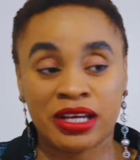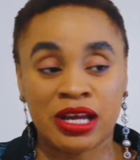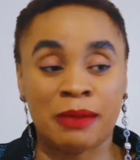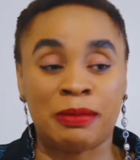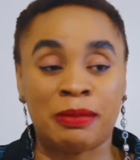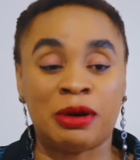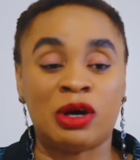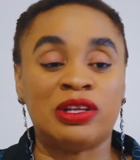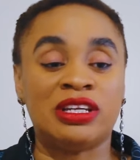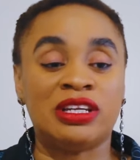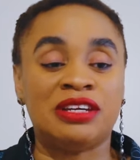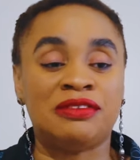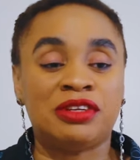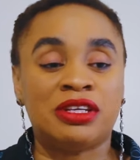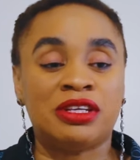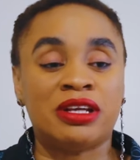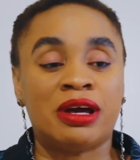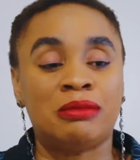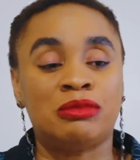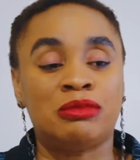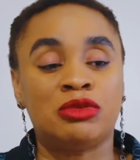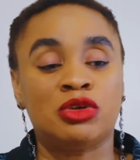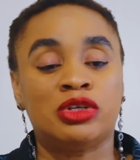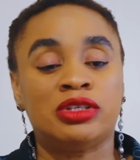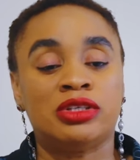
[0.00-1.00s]
about living
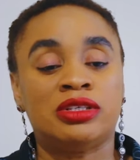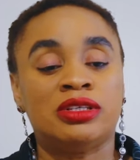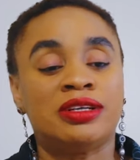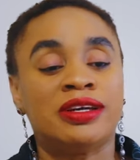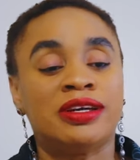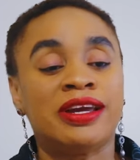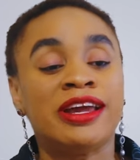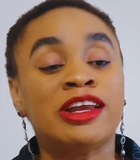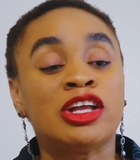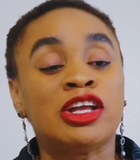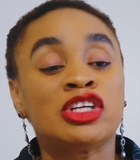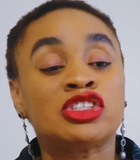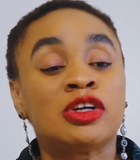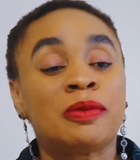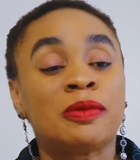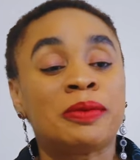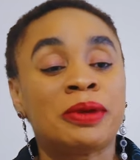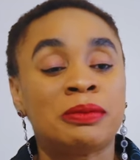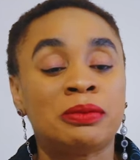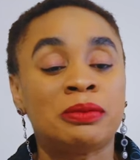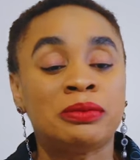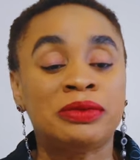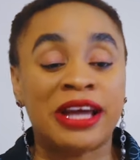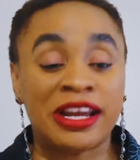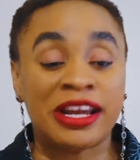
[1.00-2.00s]
abroad, a lot of
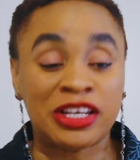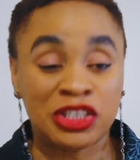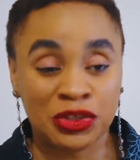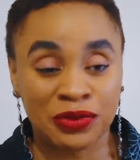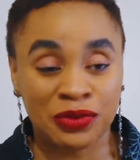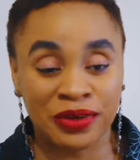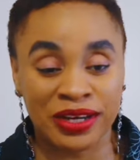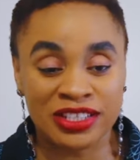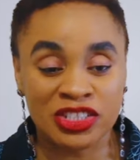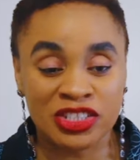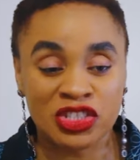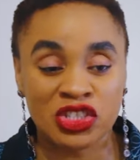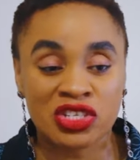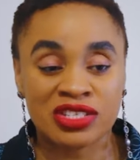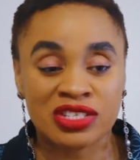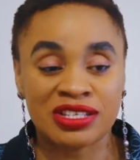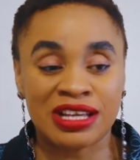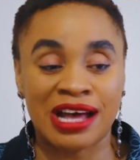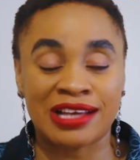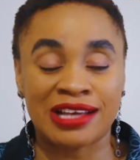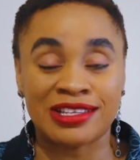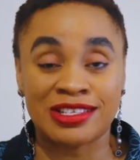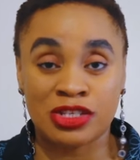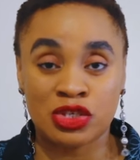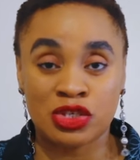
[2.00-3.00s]
people, Nigerians, just
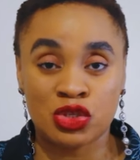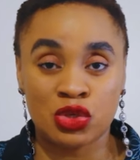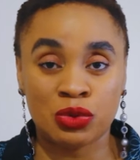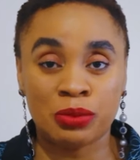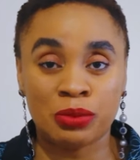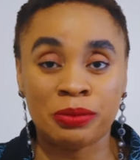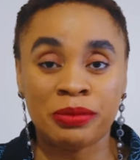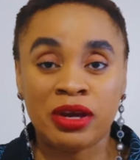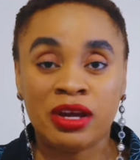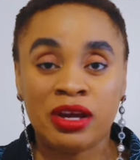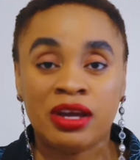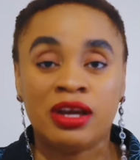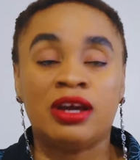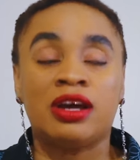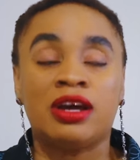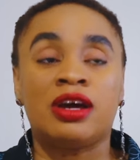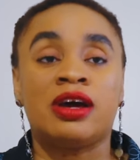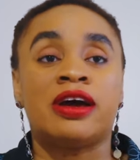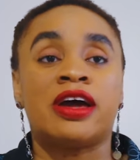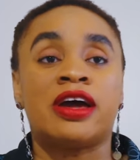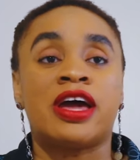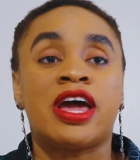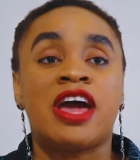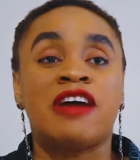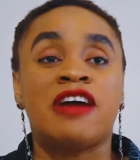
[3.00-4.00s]
assume
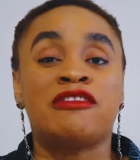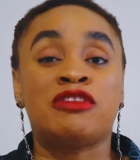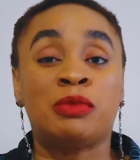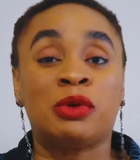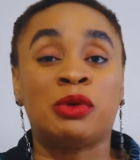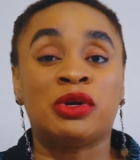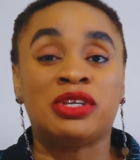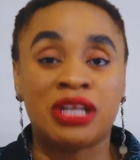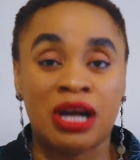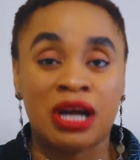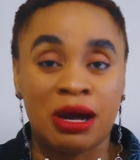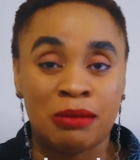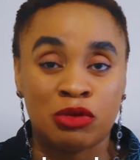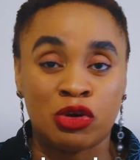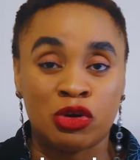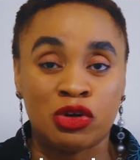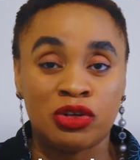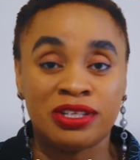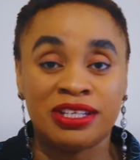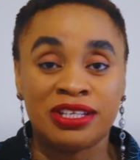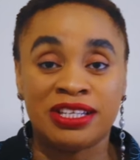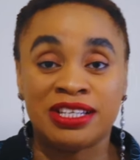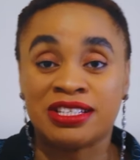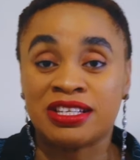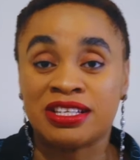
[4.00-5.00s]
everybody
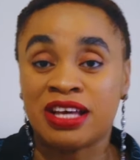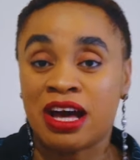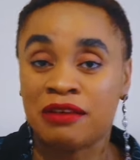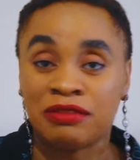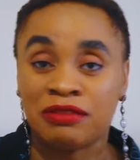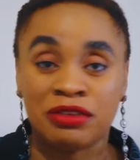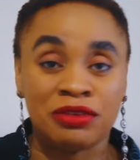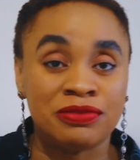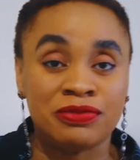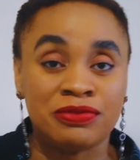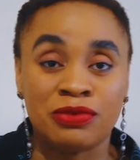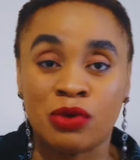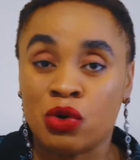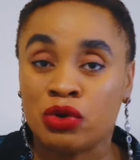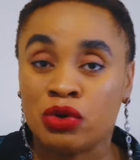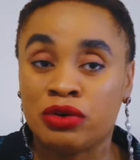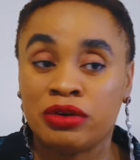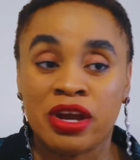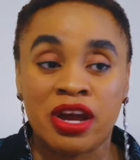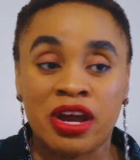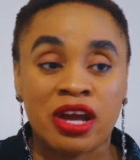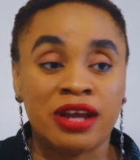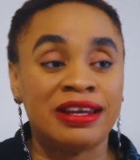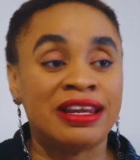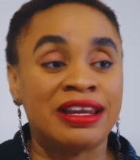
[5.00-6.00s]
abroad is having fun.
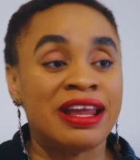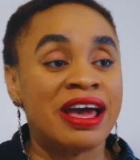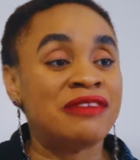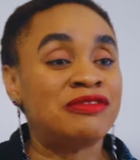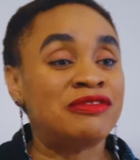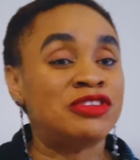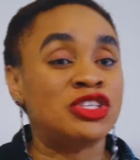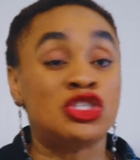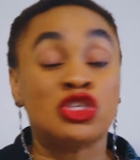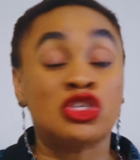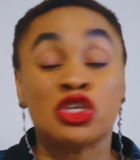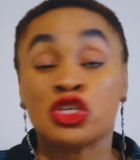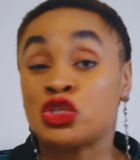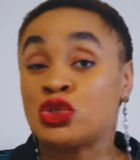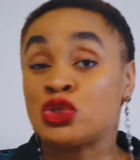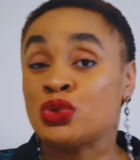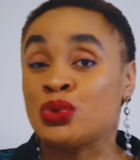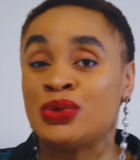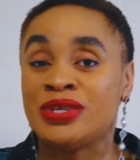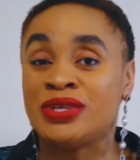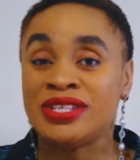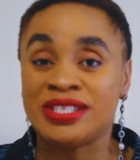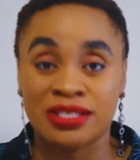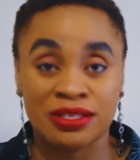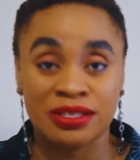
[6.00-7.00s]
Life is just so
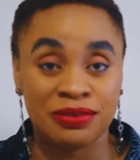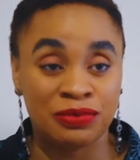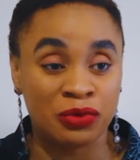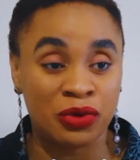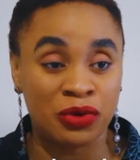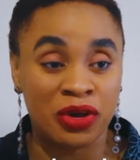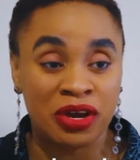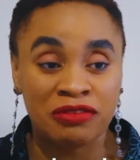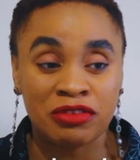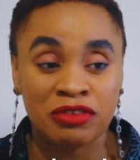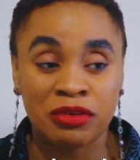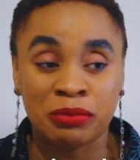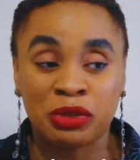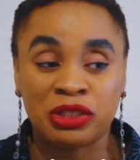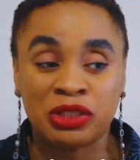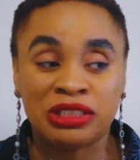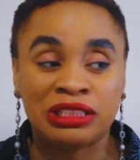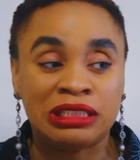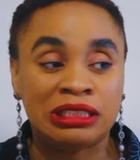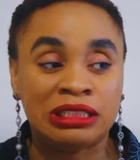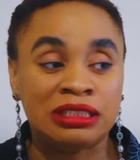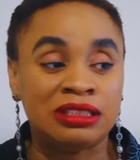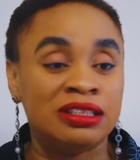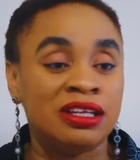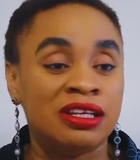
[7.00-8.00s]
easy for
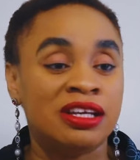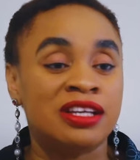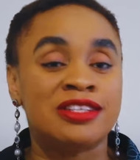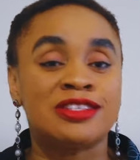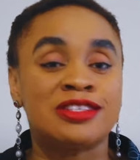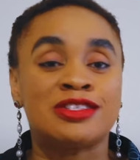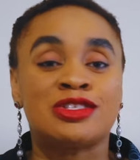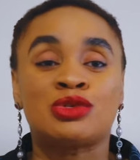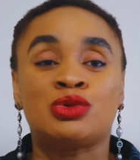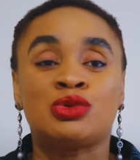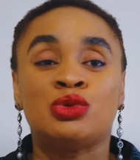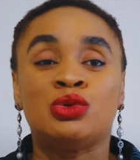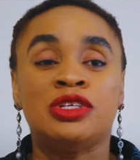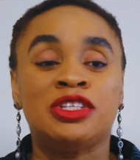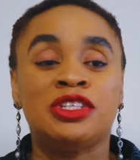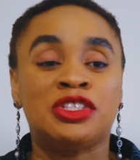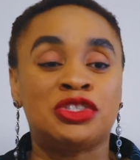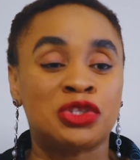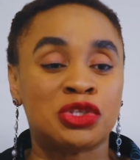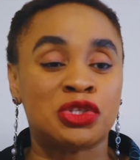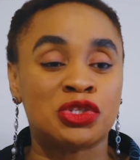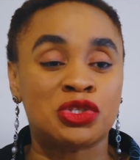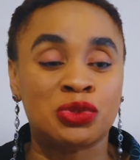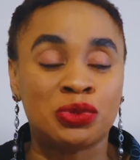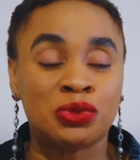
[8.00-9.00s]
everybody. School is
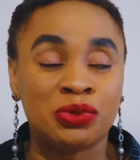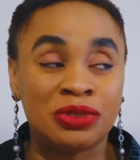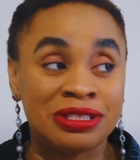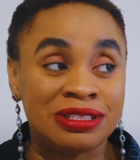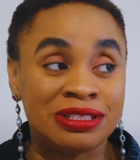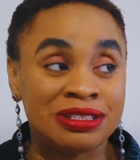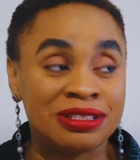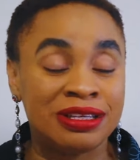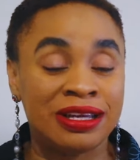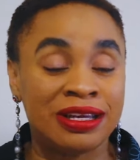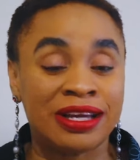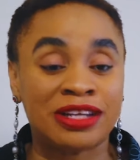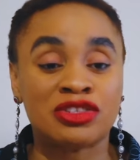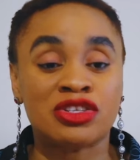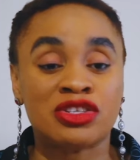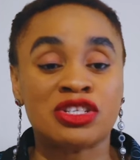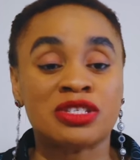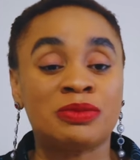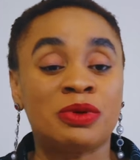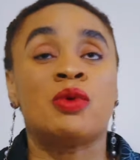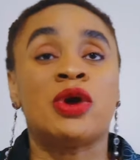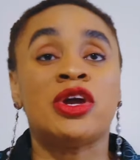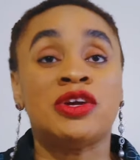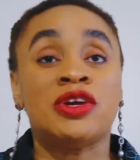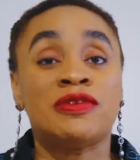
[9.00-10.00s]
just so easy. Like, trust
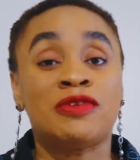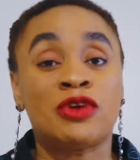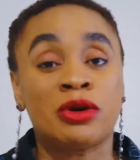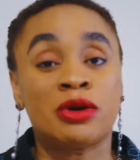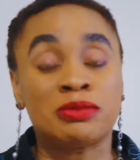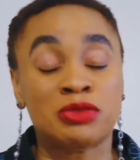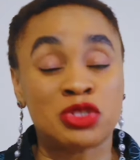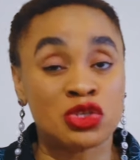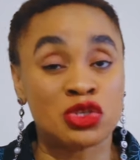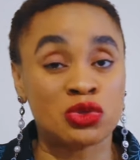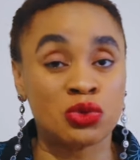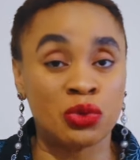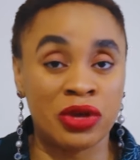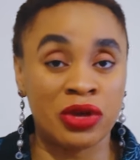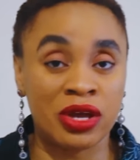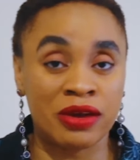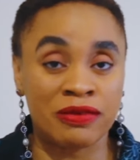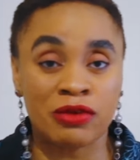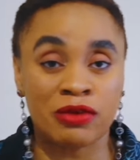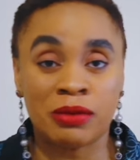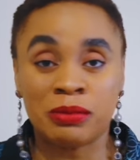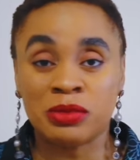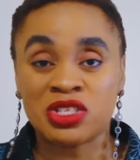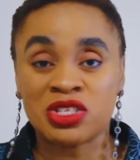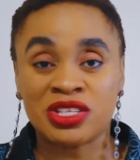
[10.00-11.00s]
me, when you even come to school here
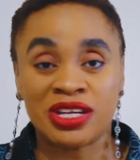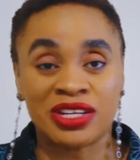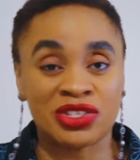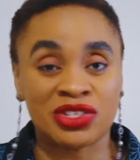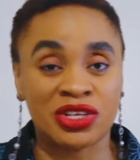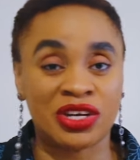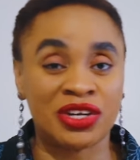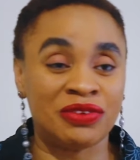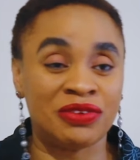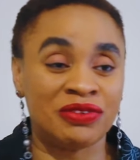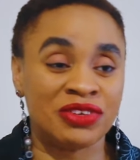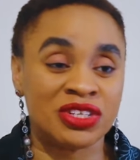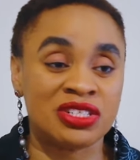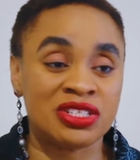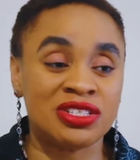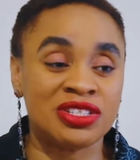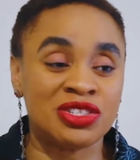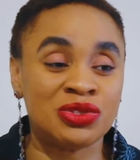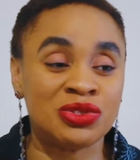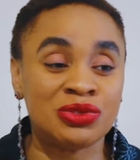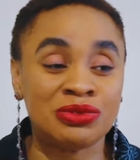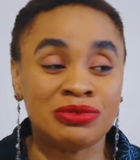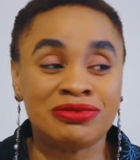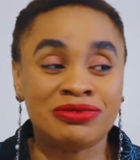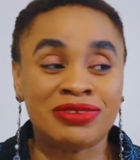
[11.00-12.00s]
from most Nigerian universities,
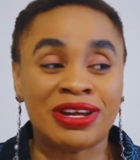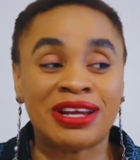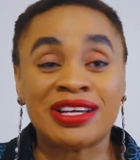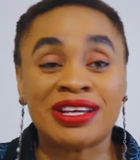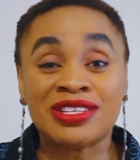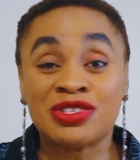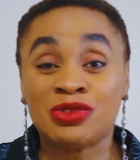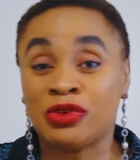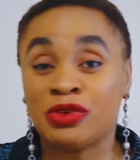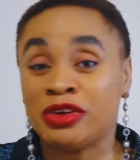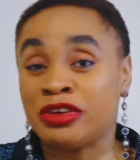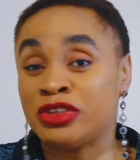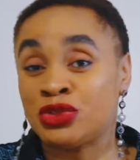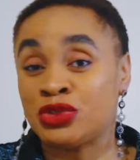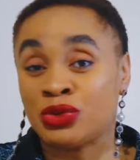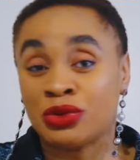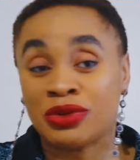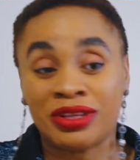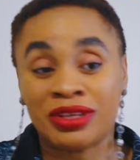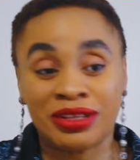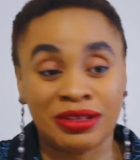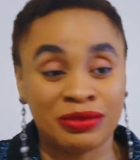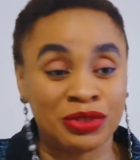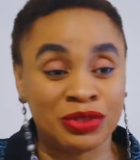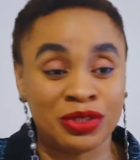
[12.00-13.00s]
you realize you were
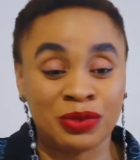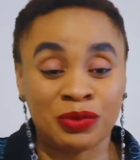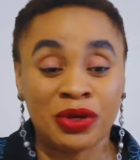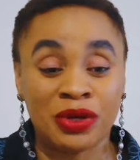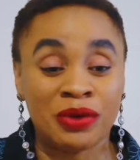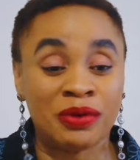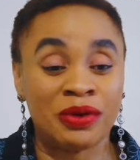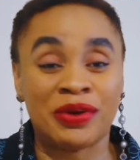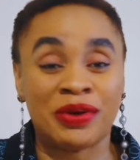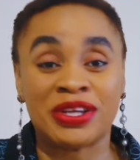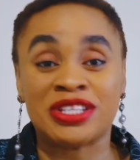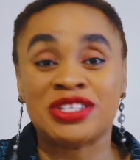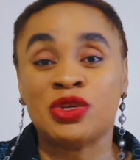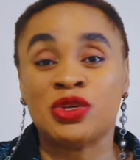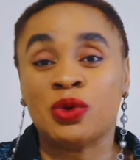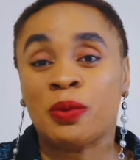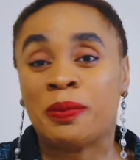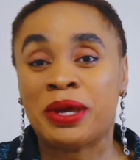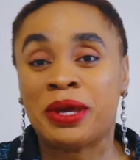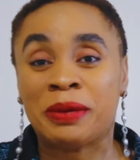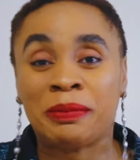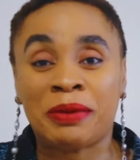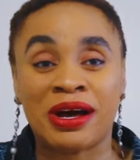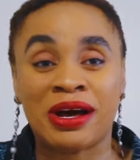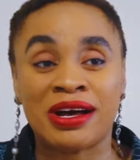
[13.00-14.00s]
joking with the way you were writing your
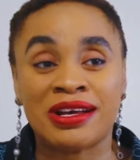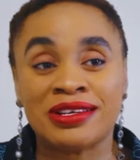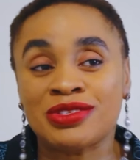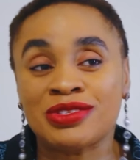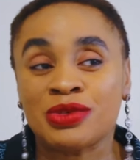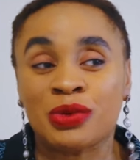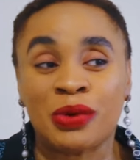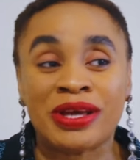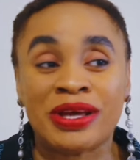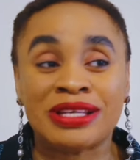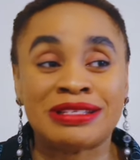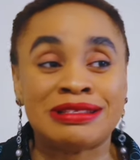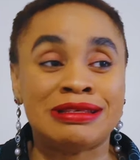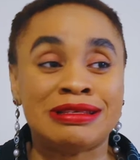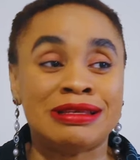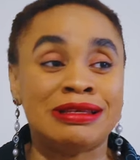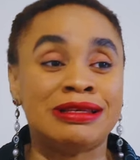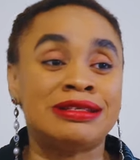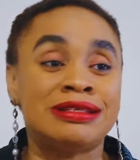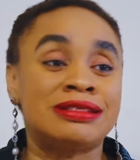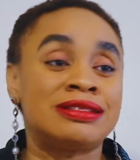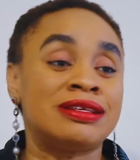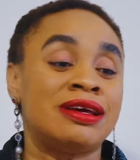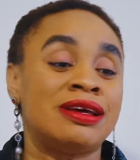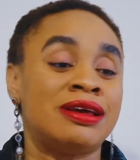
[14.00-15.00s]
papers, your
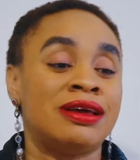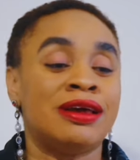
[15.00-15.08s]
essays.